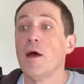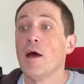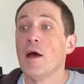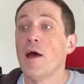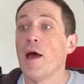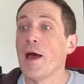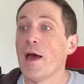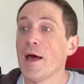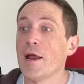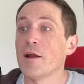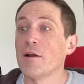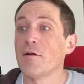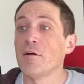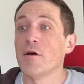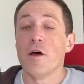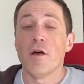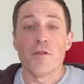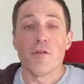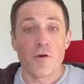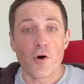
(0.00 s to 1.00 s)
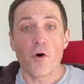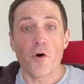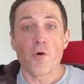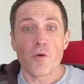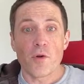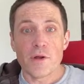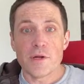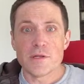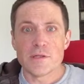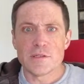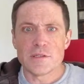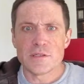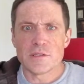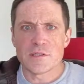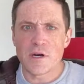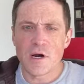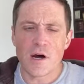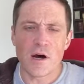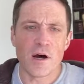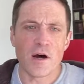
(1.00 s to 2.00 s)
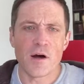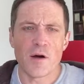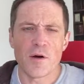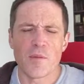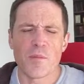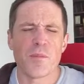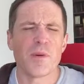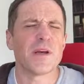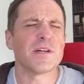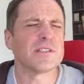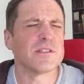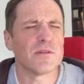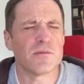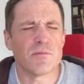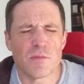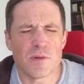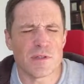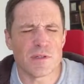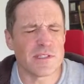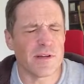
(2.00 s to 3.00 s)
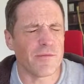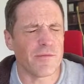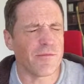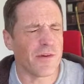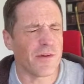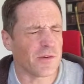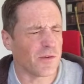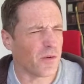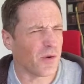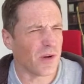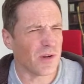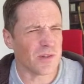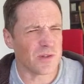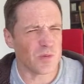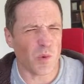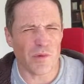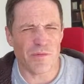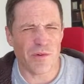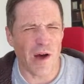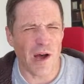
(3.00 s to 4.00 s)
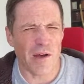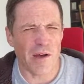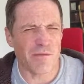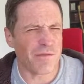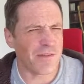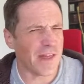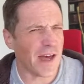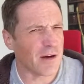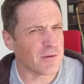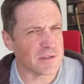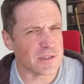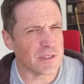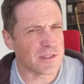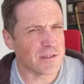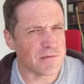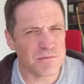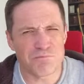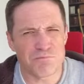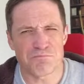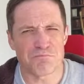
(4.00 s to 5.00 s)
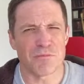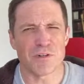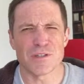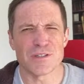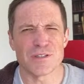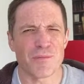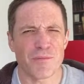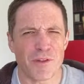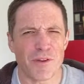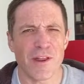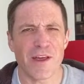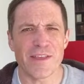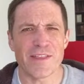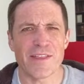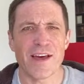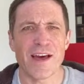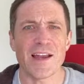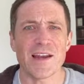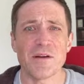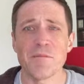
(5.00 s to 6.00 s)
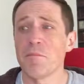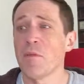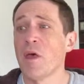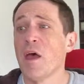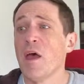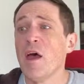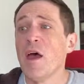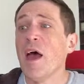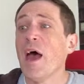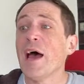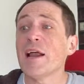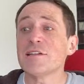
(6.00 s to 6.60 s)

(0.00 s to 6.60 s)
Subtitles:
And the goal is, because 7 factorial is what, 5,000 or something like that? And